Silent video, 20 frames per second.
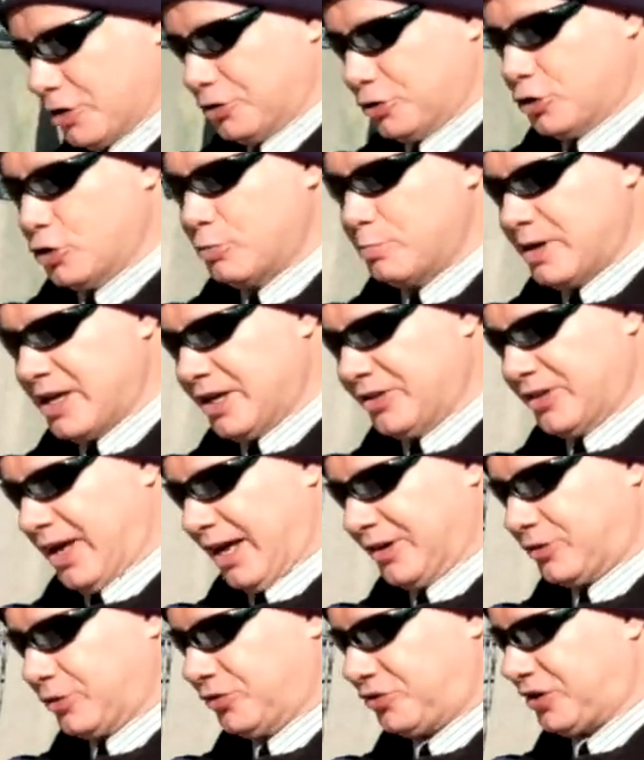"Do you mean
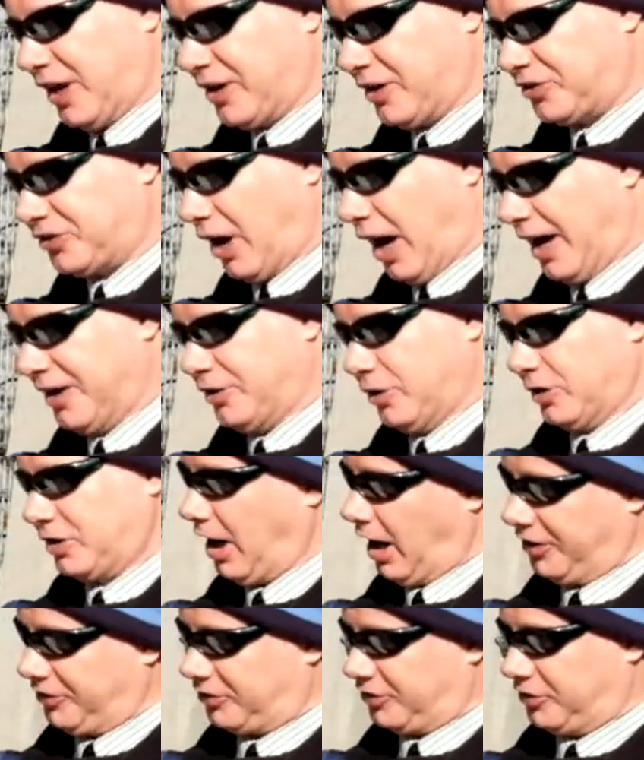then to set aside your
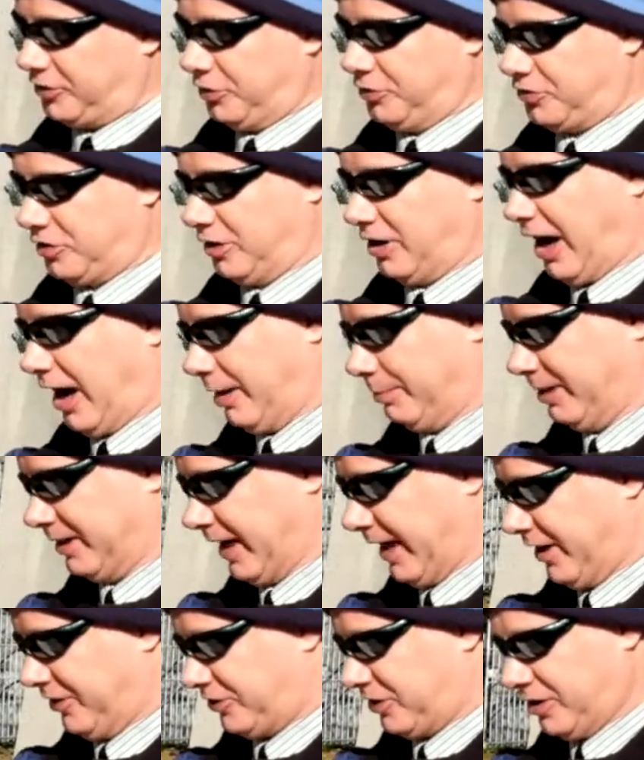constitutional
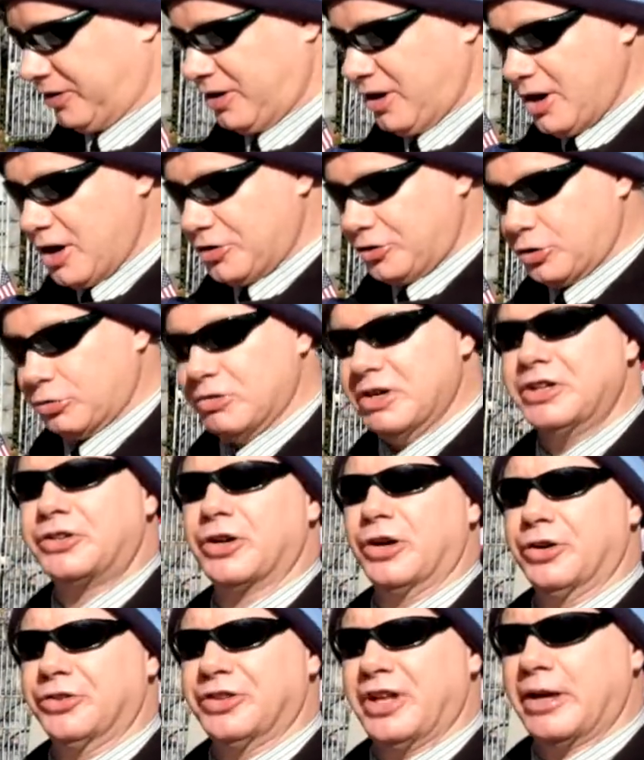obligation to
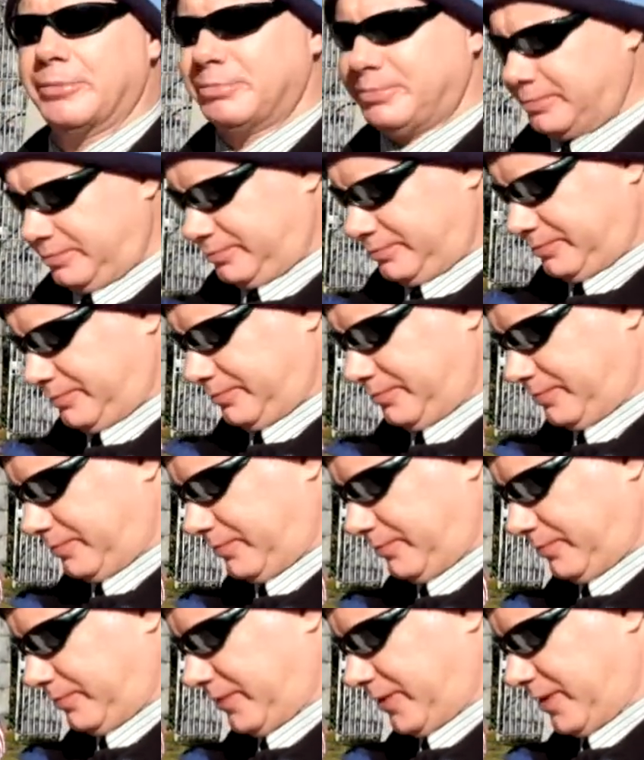return them?"
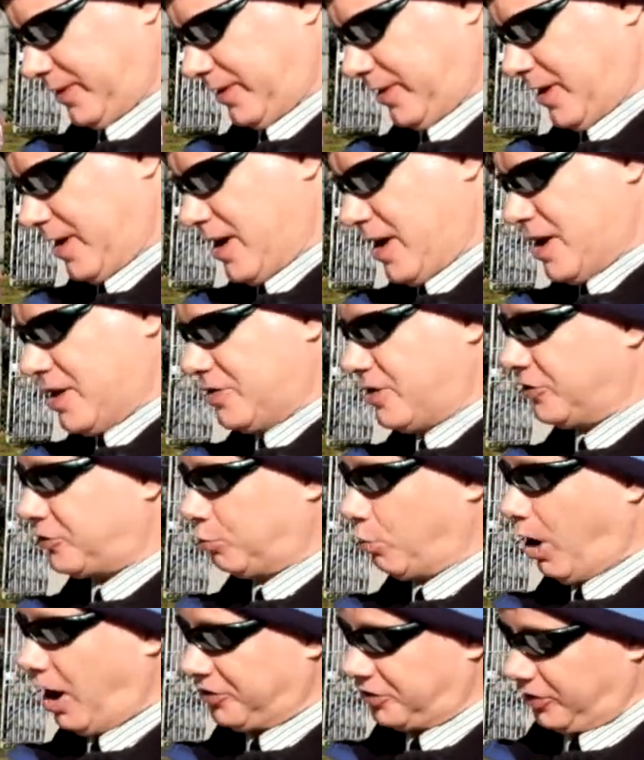This
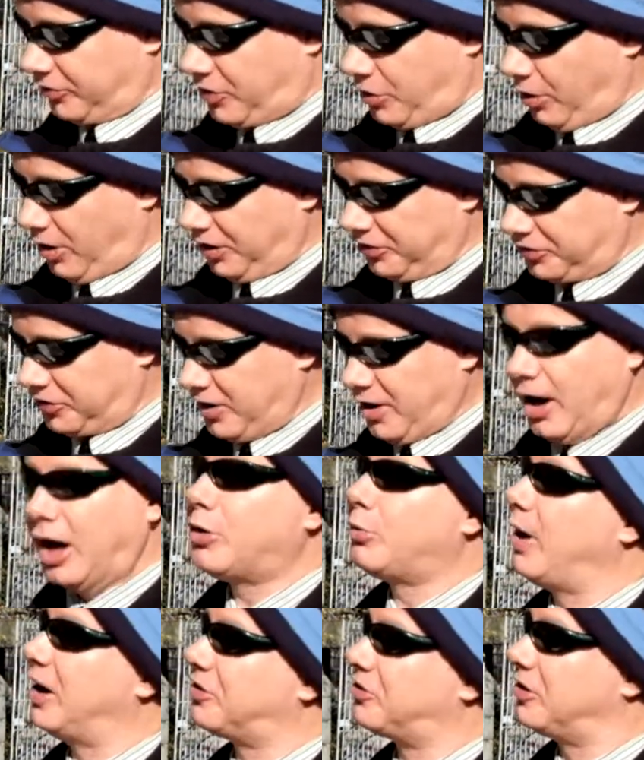was, of course, a
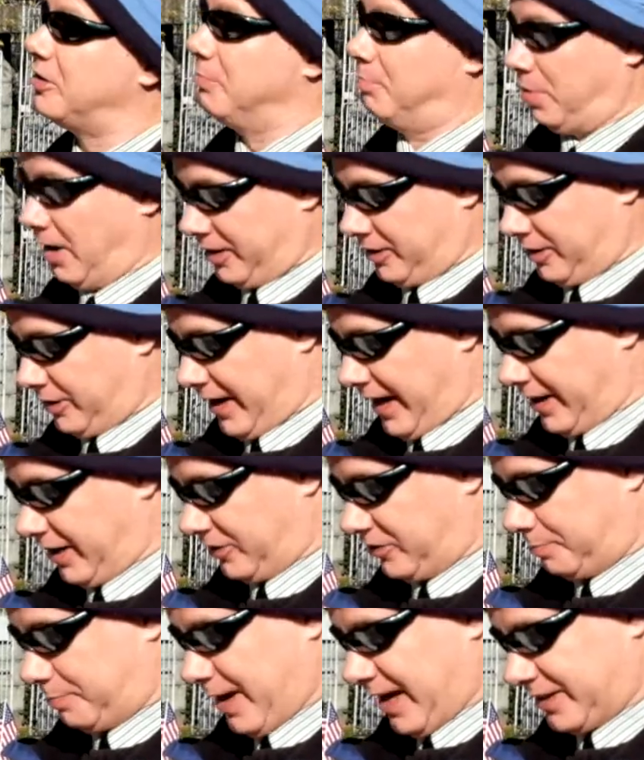question Butler had
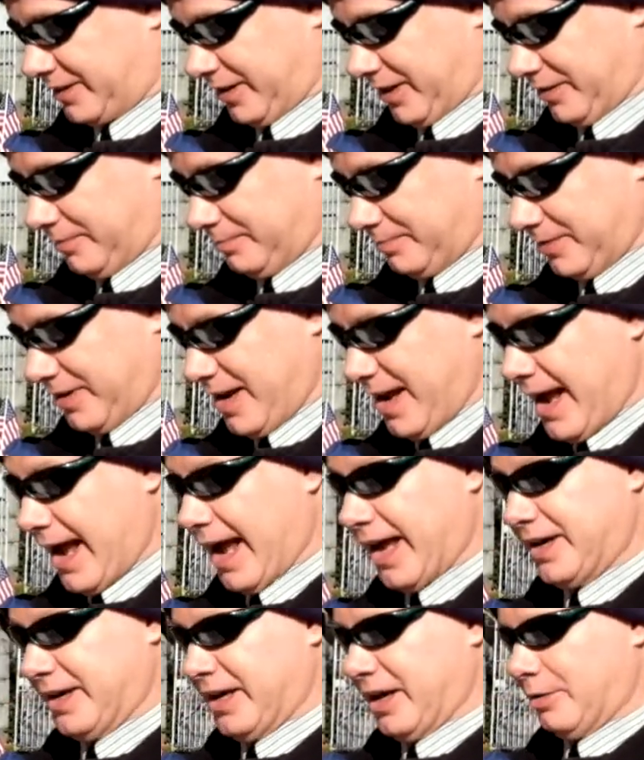expected,
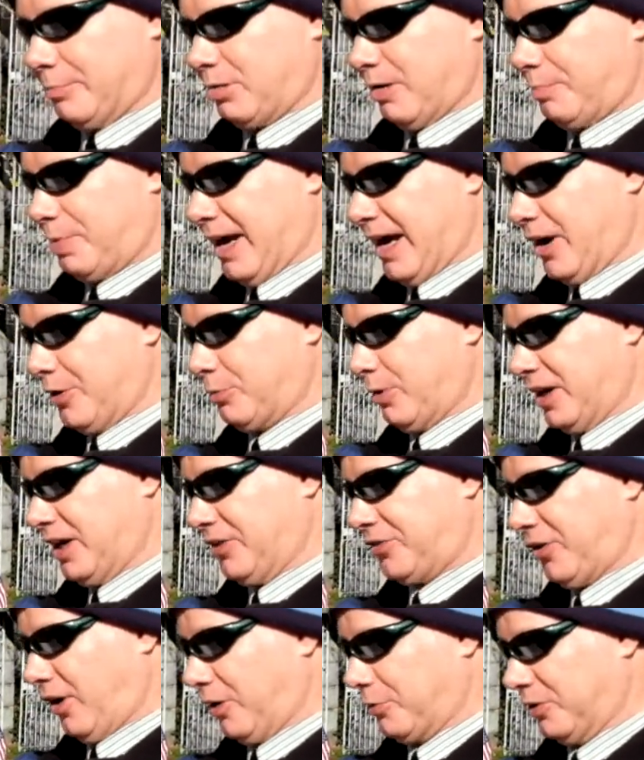and he had prepared what he
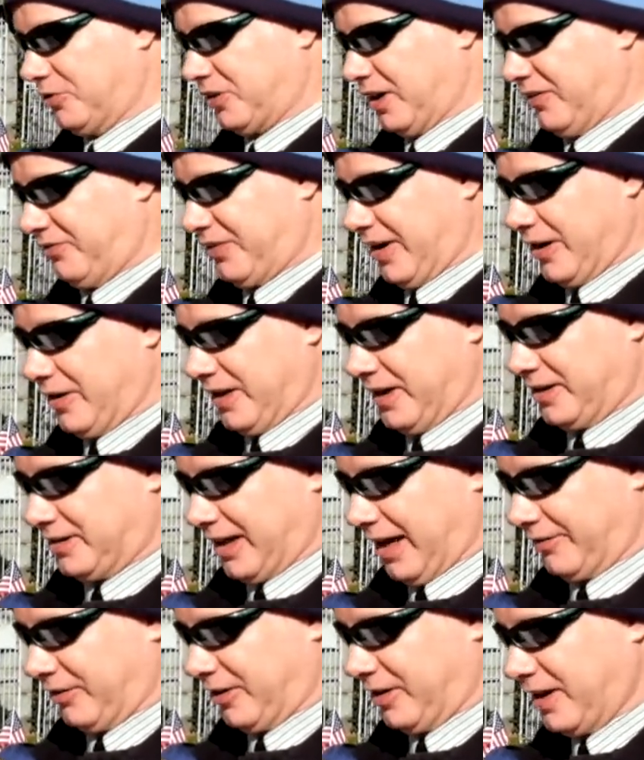thought was a fairly
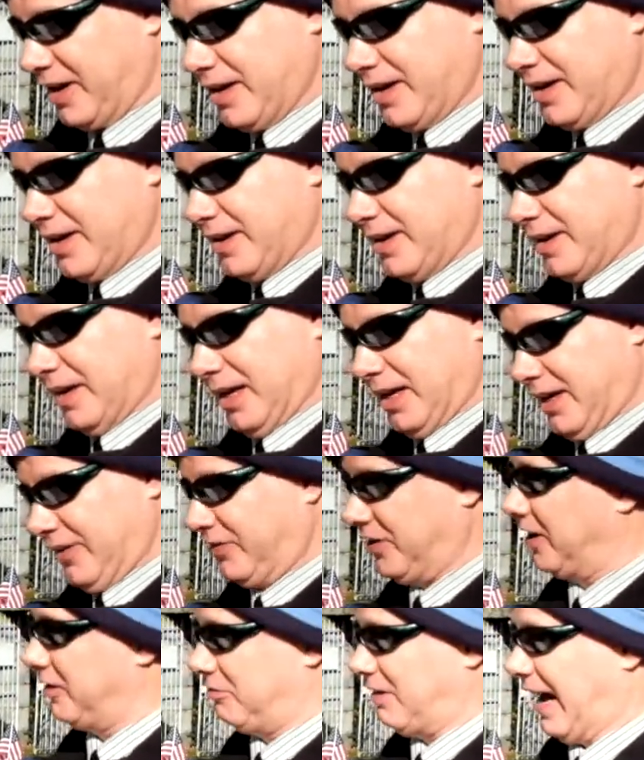clever,
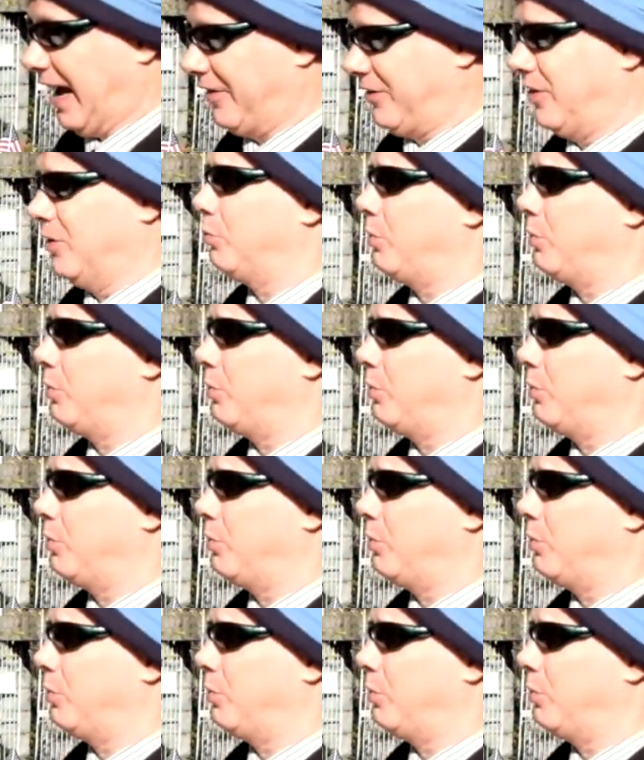even a rather